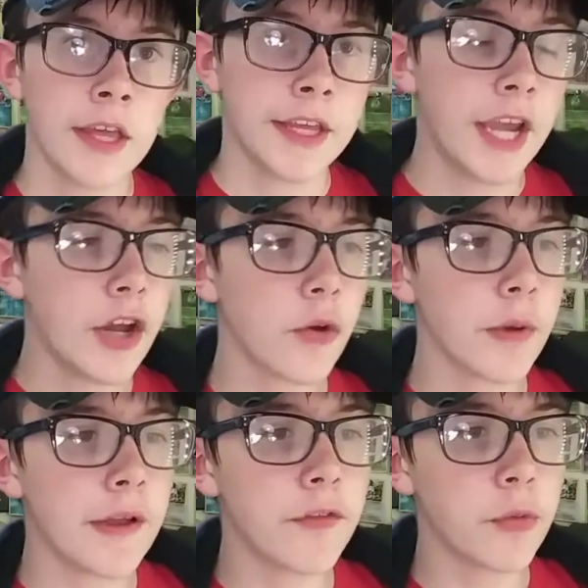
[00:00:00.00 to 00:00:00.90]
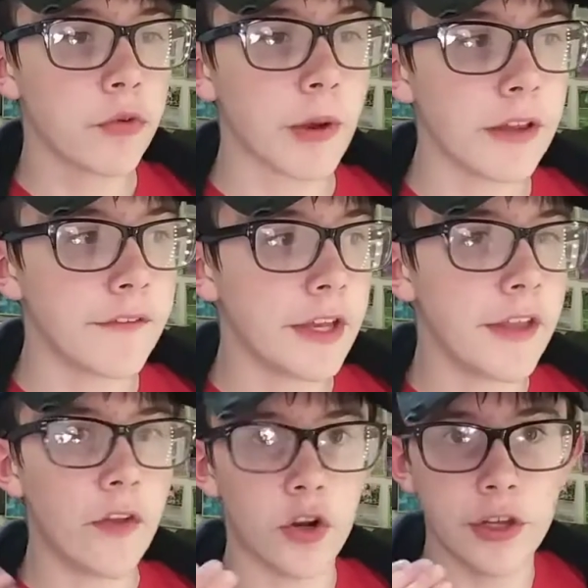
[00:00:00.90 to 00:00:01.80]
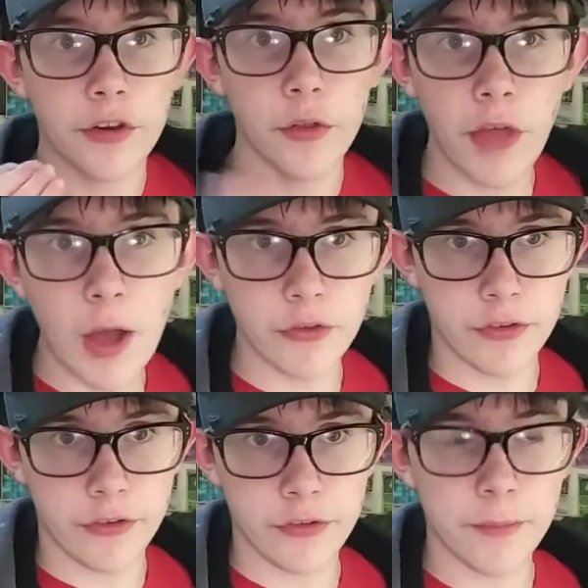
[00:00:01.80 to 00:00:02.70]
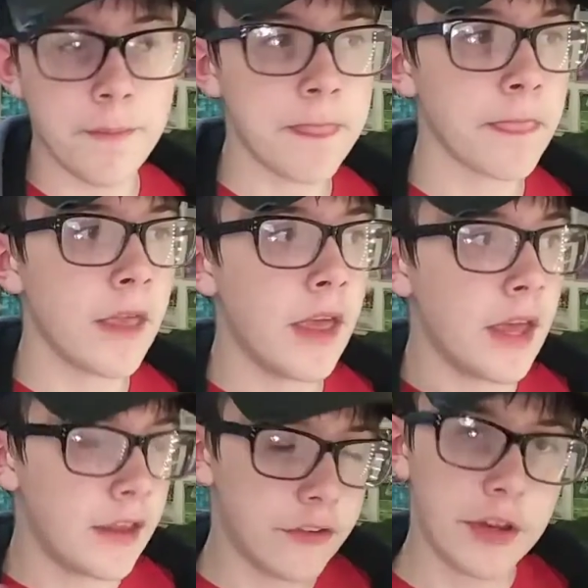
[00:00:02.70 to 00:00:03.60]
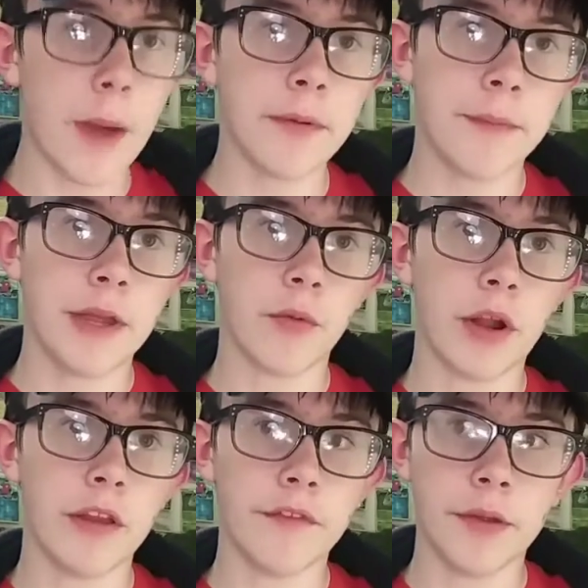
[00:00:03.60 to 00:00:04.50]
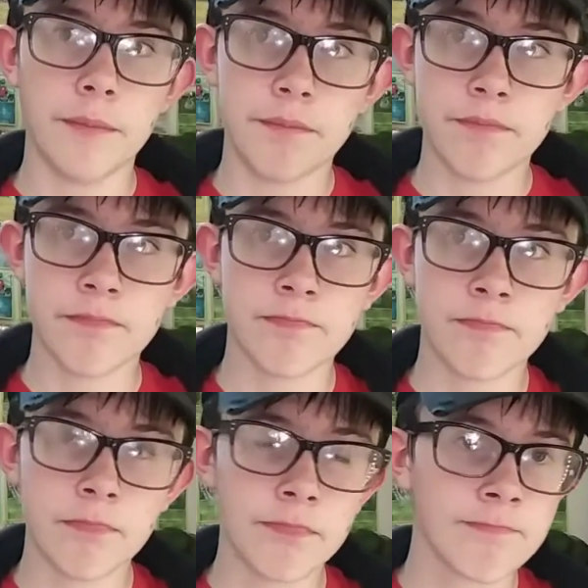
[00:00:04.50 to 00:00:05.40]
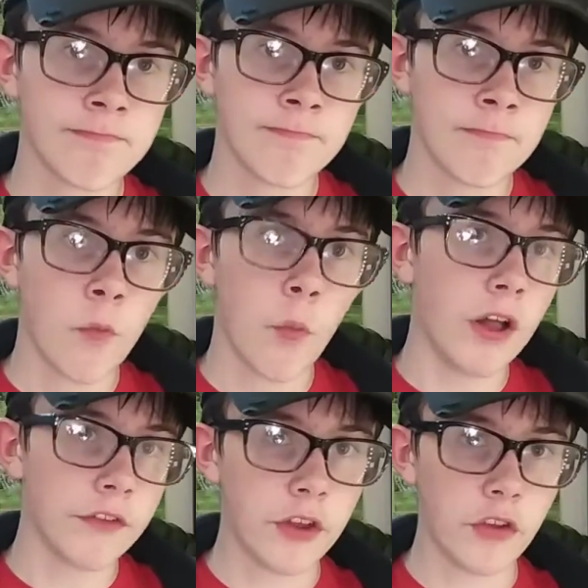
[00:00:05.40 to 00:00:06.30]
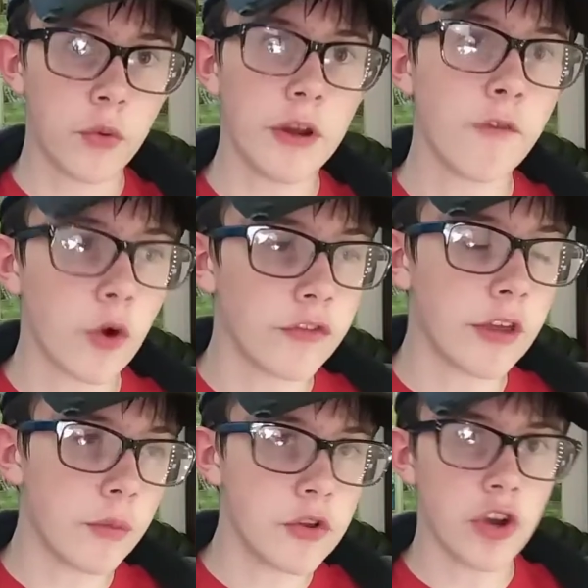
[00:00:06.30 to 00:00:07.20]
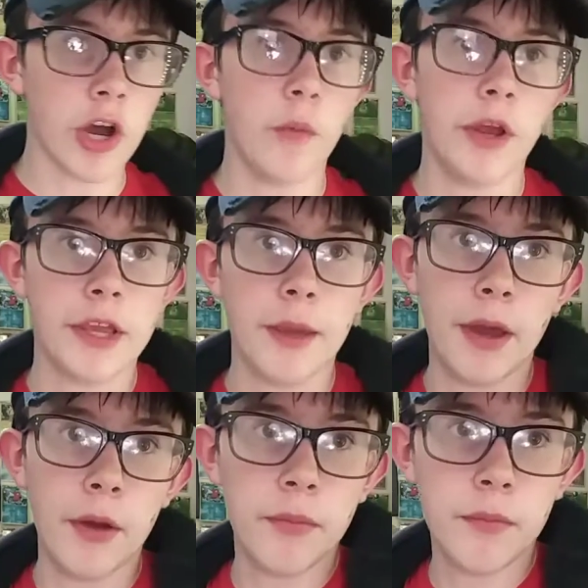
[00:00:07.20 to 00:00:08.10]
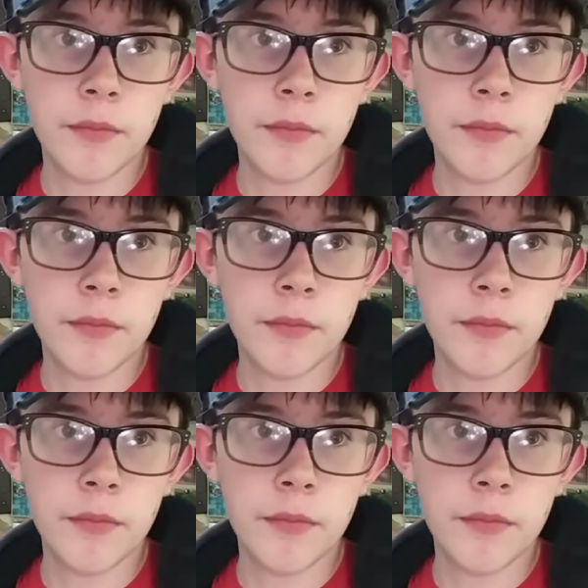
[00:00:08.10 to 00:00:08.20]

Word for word: Keanu Reeves was relevant in the early 2000s. He stopped being relevant, well, until 2014 when John Wick came out.